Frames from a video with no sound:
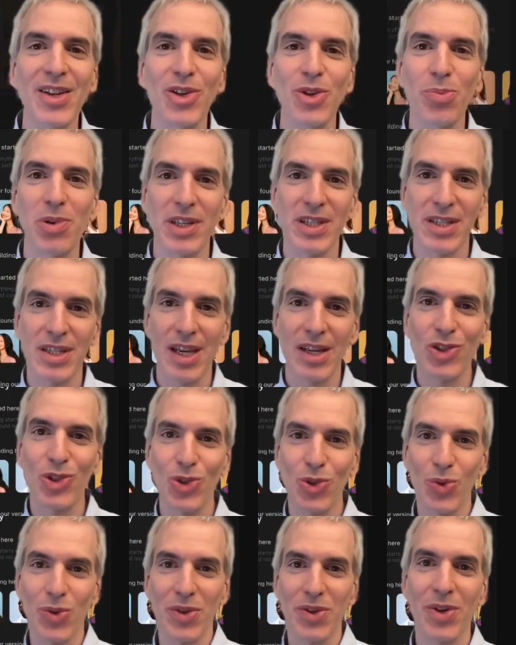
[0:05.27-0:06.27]
new presentation
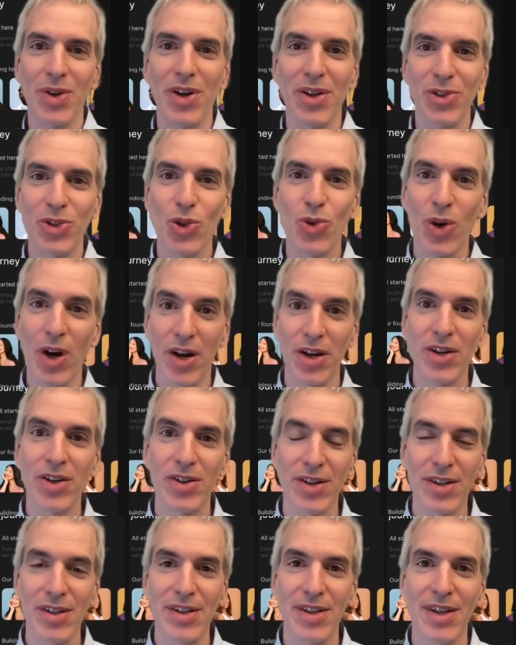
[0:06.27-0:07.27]
tool called
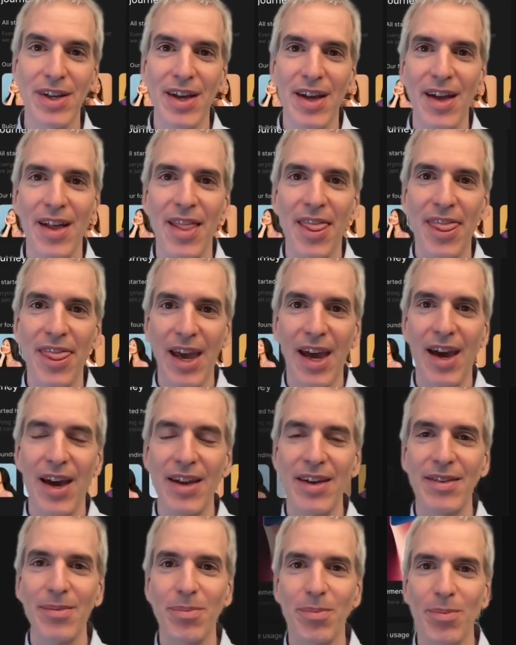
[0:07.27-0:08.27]
Chronicle that
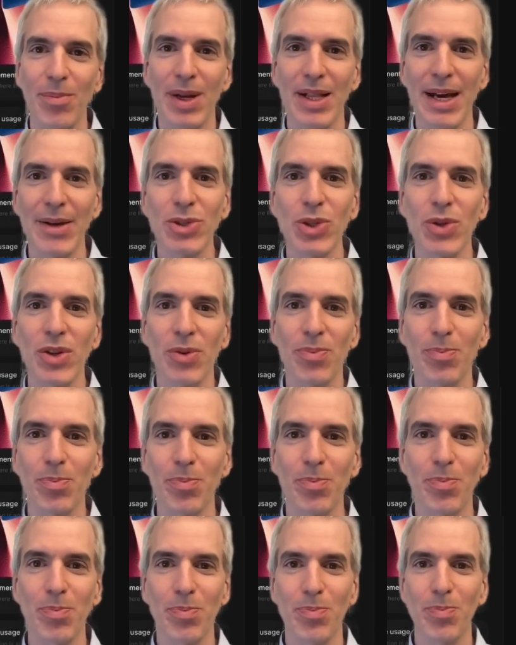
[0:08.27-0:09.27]
allows you
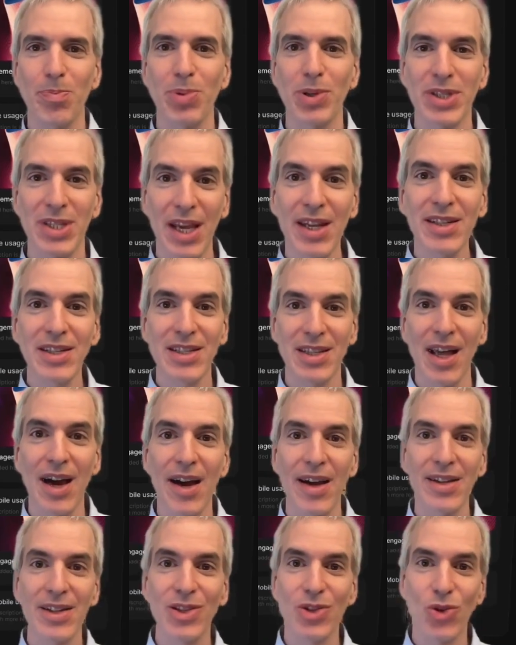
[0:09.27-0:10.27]
to present
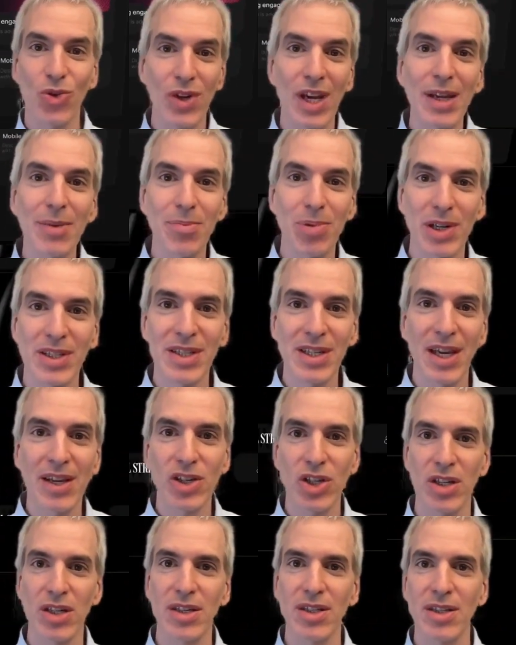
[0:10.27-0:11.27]
slides, create
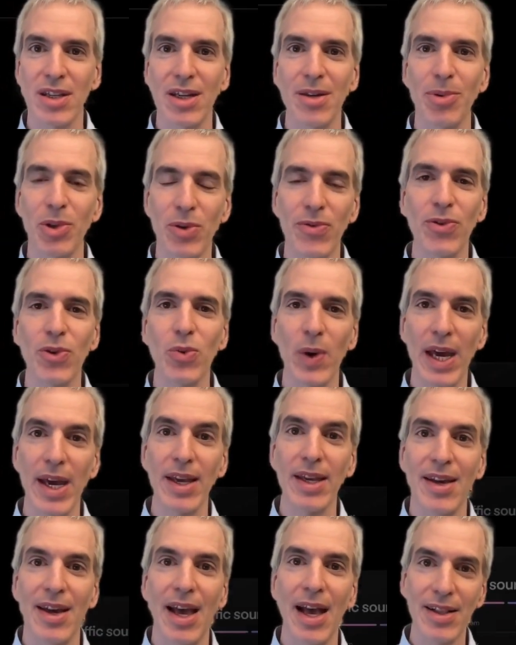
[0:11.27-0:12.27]
presentations in a beautiful
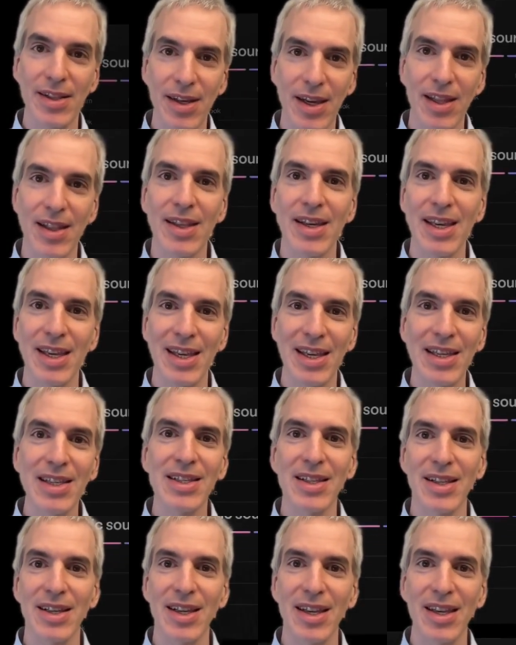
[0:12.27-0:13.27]
way, elegantly,
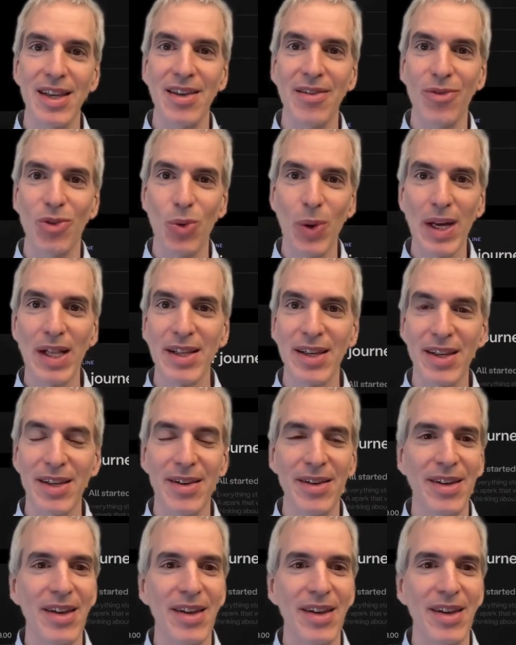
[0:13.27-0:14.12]
easily, quickly,